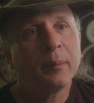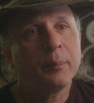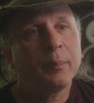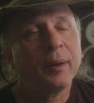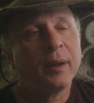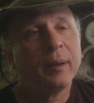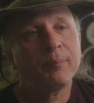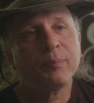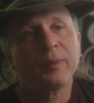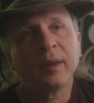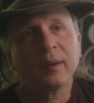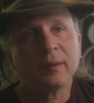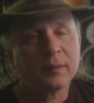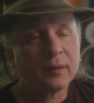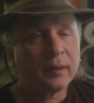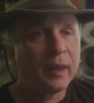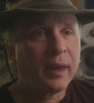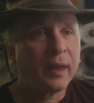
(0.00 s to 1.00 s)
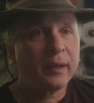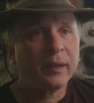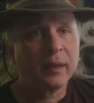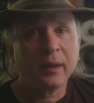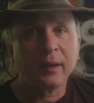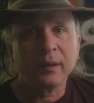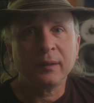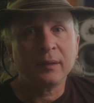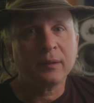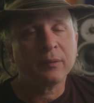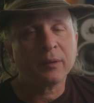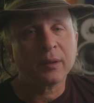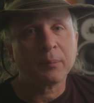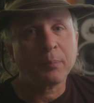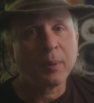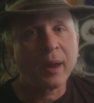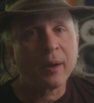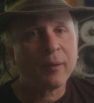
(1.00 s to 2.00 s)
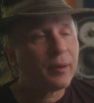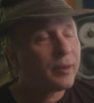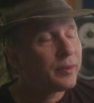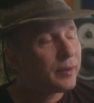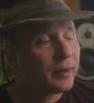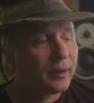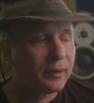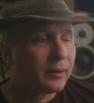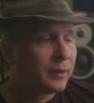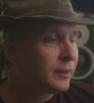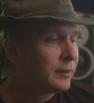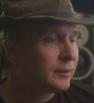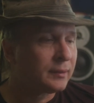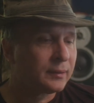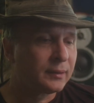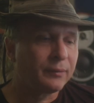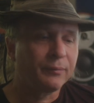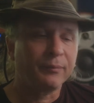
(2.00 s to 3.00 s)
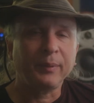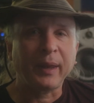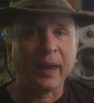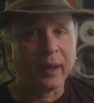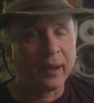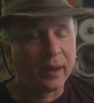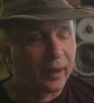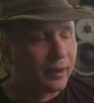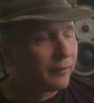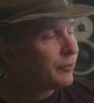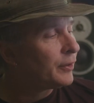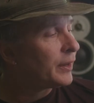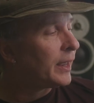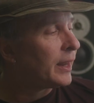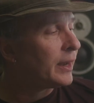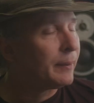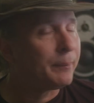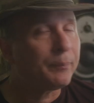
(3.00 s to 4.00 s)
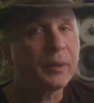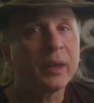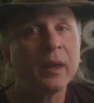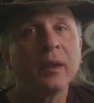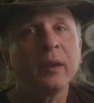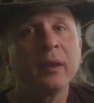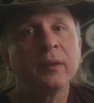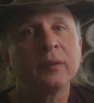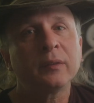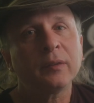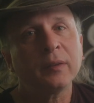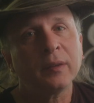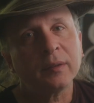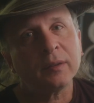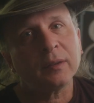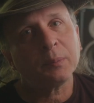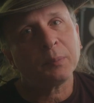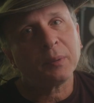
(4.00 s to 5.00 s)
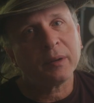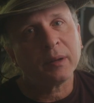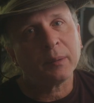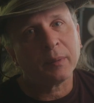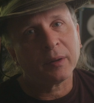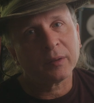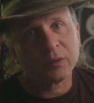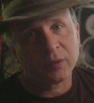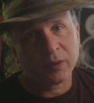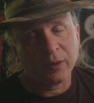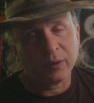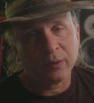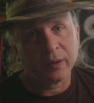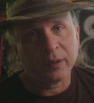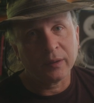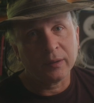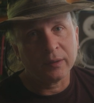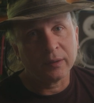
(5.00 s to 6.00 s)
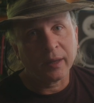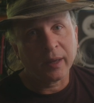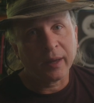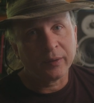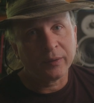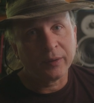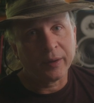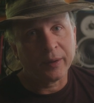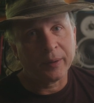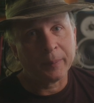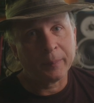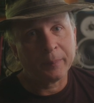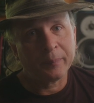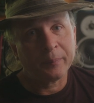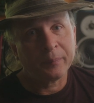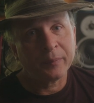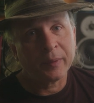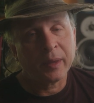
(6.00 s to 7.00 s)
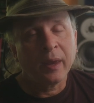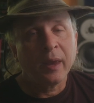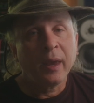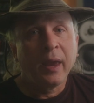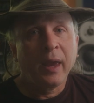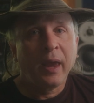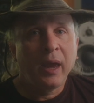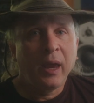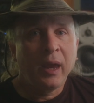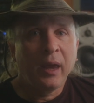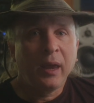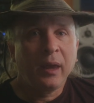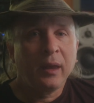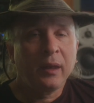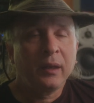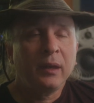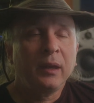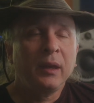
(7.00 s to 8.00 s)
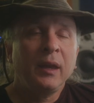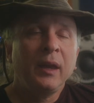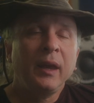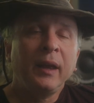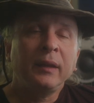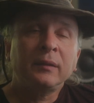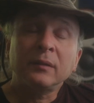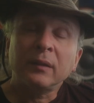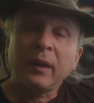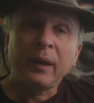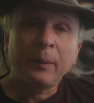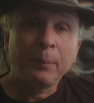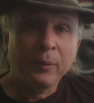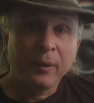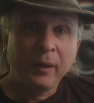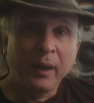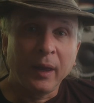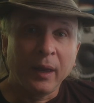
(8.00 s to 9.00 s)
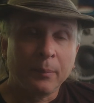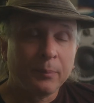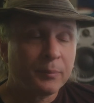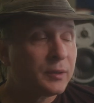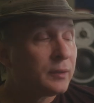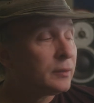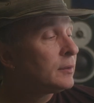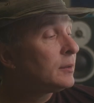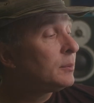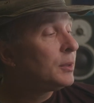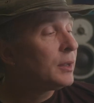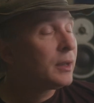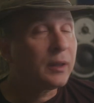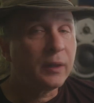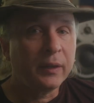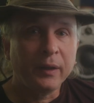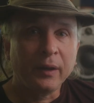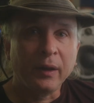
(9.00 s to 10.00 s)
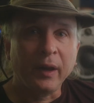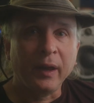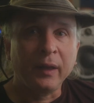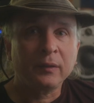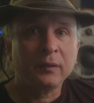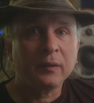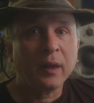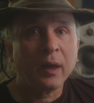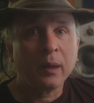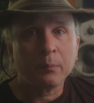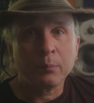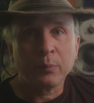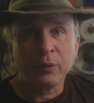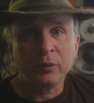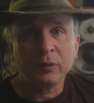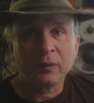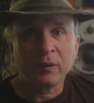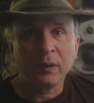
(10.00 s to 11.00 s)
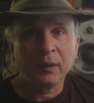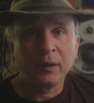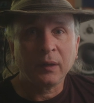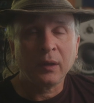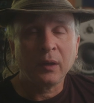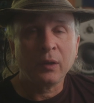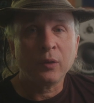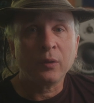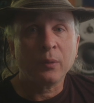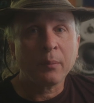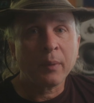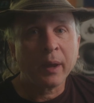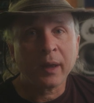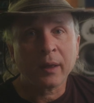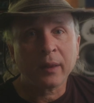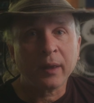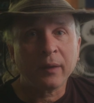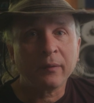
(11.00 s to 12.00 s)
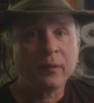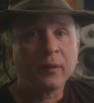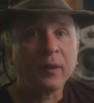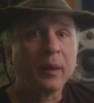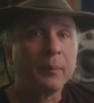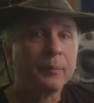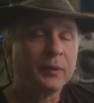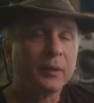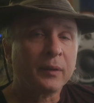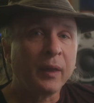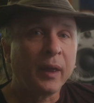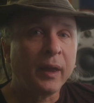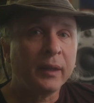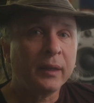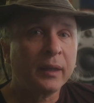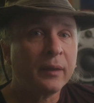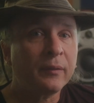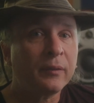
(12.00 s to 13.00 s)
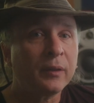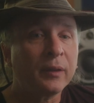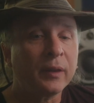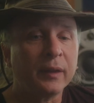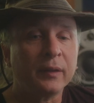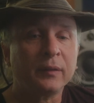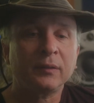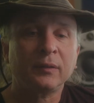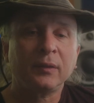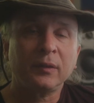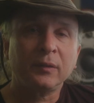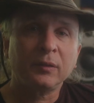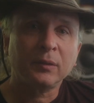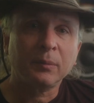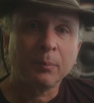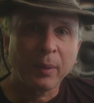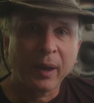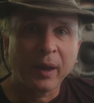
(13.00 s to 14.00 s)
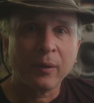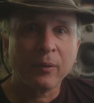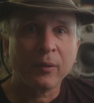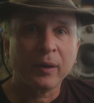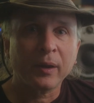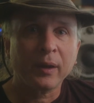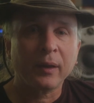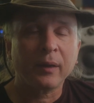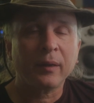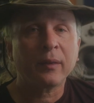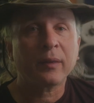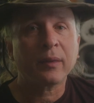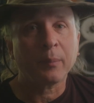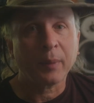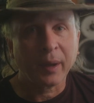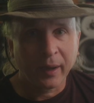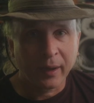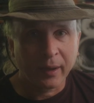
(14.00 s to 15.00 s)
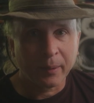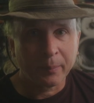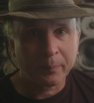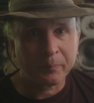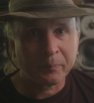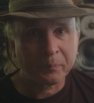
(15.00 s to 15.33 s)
but then I still had to deal with the power thing, and I just said, nah, forget it. So this is pretty much the only deal out there. And it's not a preamp, just to be clear. It's not boosting your mic level up to line level. It's just powering the mic up.